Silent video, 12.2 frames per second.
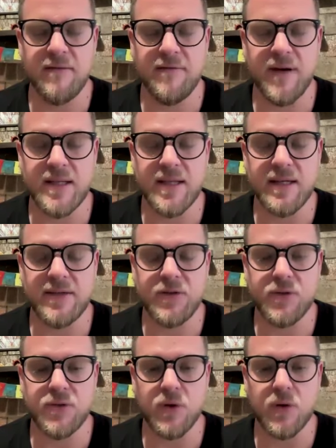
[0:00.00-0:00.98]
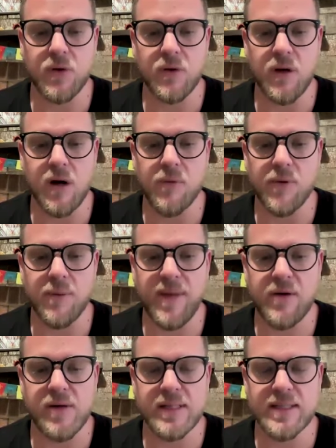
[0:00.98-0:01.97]
Finally, due to all our
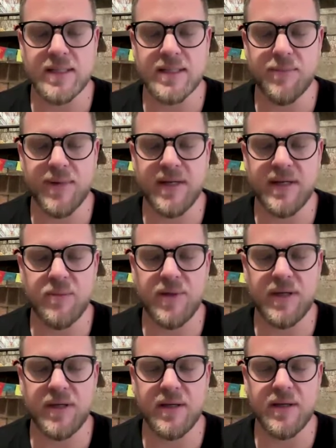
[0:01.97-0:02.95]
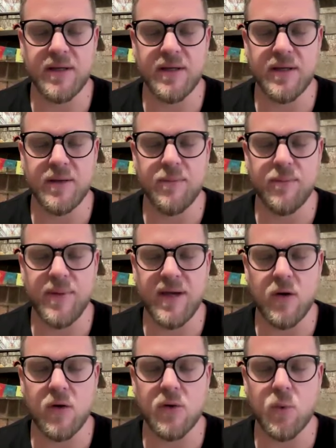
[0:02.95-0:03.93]
merits, may
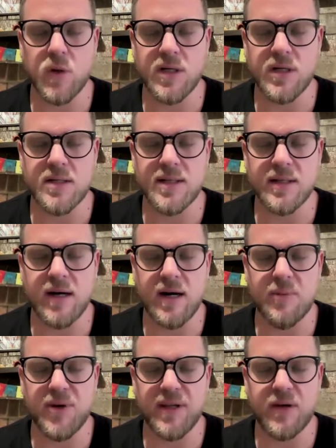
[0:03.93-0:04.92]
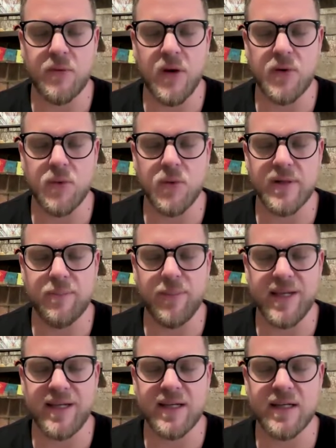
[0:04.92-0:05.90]
all the wars that are happening around the world
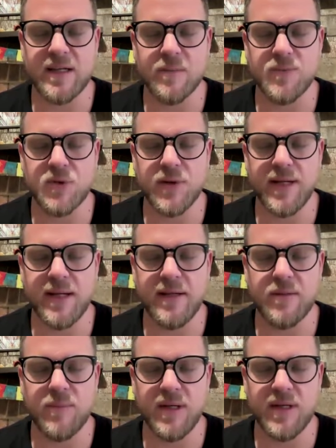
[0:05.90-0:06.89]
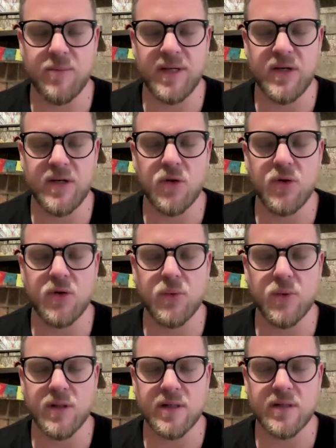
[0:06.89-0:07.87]
immediately come to an end. May there be no new
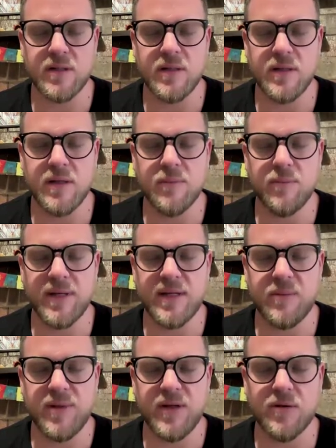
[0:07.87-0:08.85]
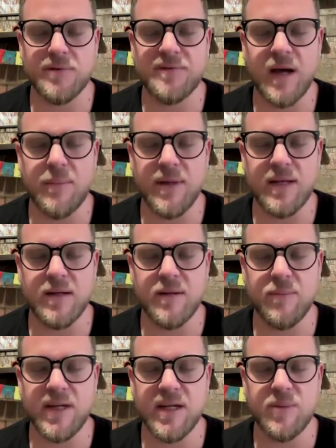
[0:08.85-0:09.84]
war. May there be no famine.
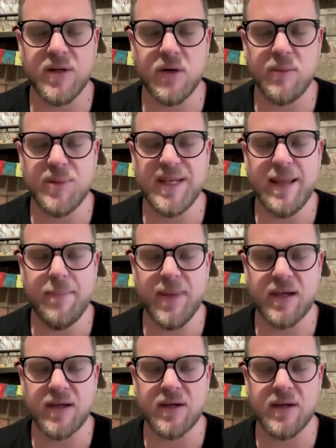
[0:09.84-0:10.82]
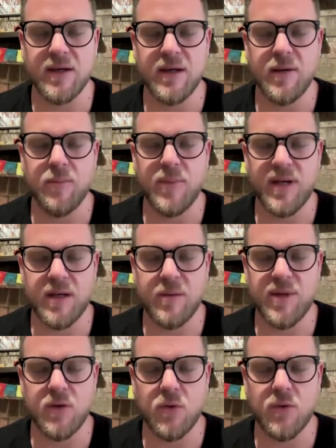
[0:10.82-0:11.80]
May there be no epidemic. May there
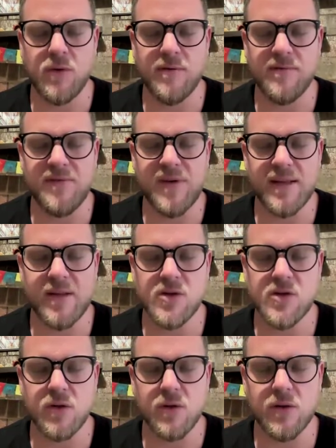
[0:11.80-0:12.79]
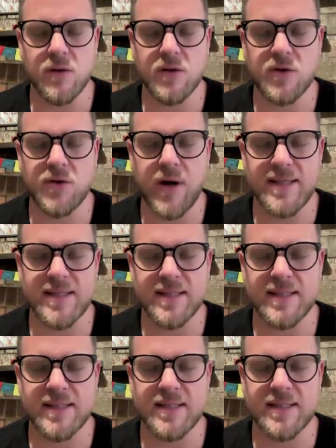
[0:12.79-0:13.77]
be no financial
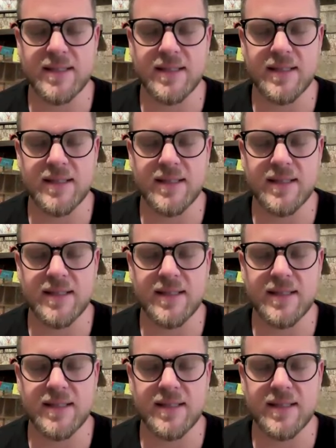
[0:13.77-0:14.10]
crisis.